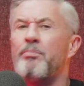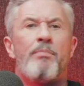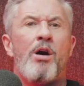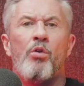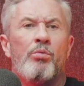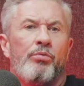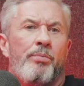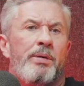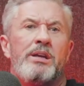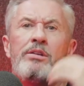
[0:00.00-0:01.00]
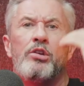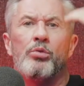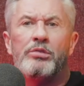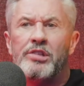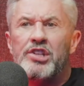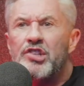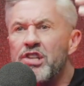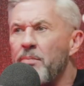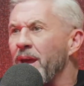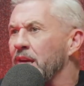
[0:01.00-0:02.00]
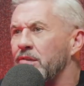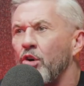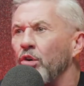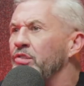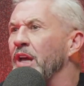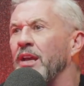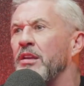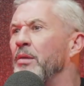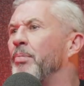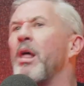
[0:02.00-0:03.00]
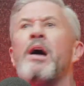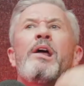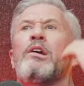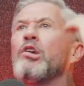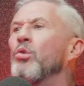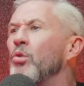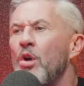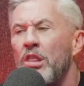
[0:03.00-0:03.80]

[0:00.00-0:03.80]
My whole being, you know, teaching the best content in the planet, you know,